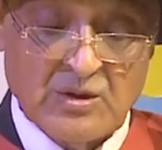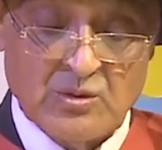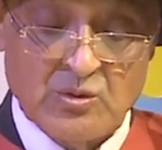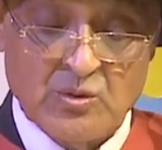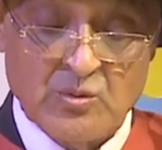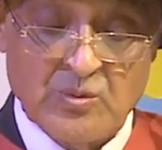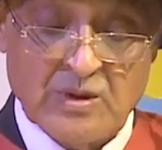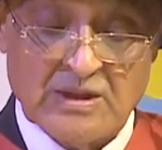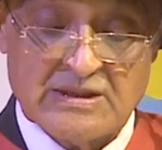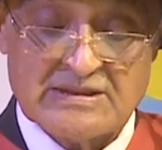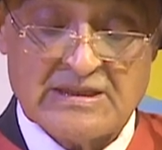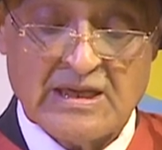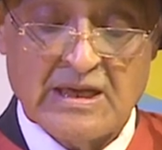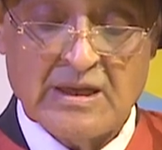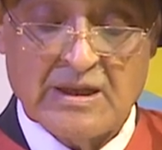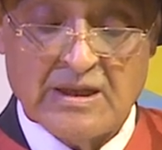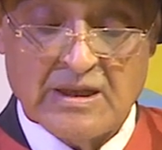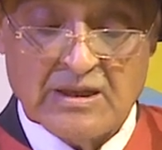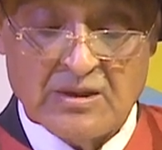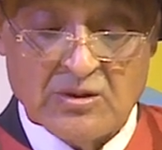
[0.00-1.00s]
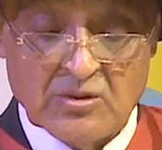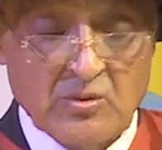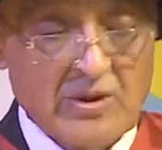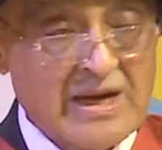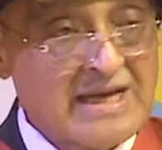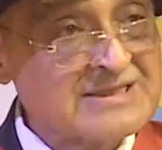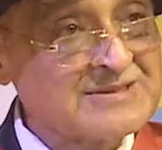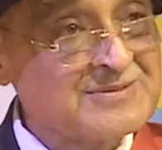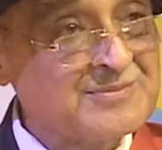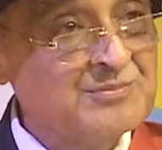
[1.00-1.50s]
who
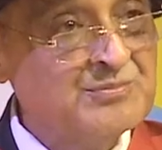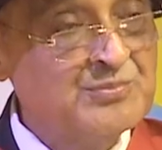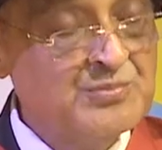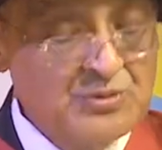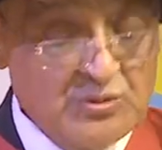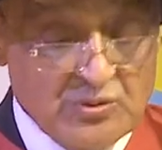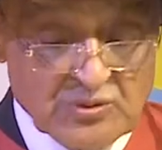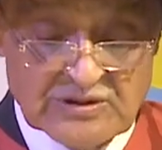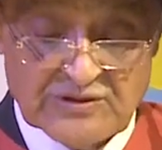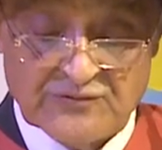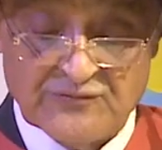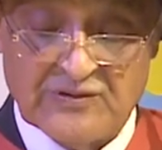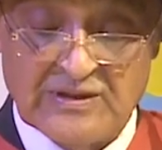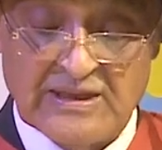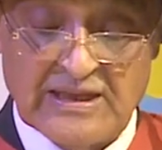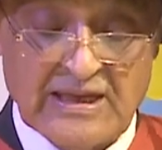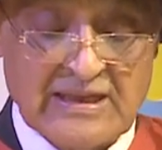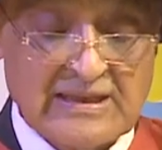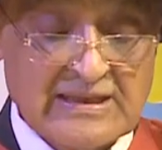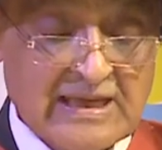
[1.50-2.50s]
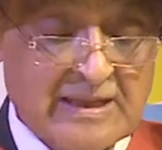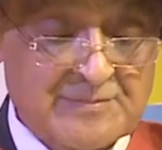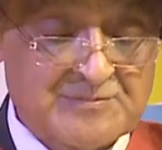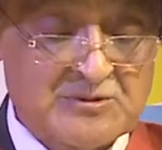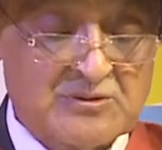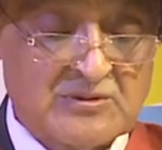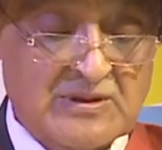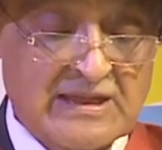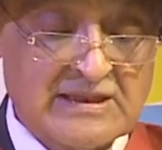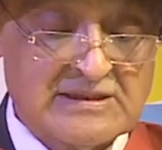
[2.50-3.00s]
has beautifully
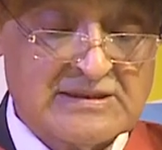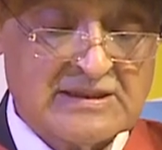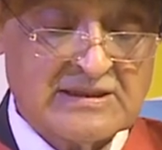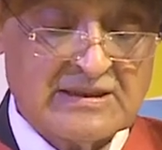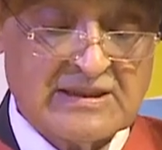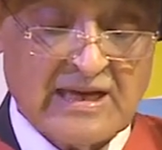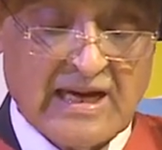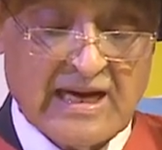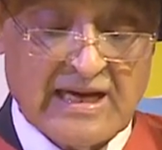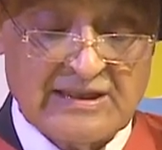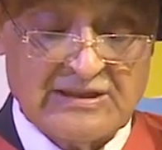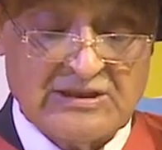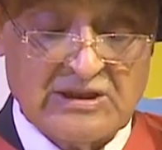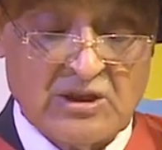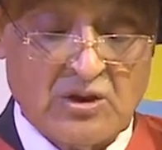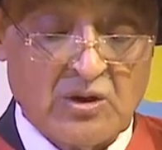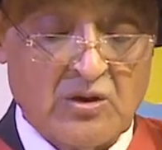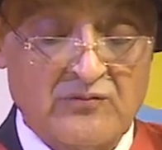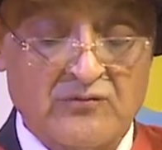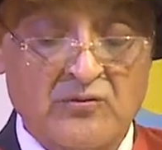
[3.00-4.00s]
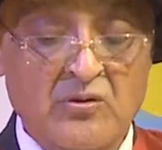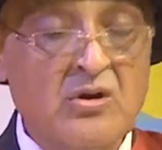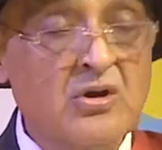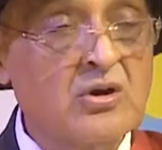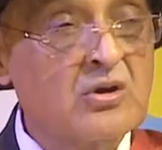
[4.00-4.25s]
encapsulated the idea of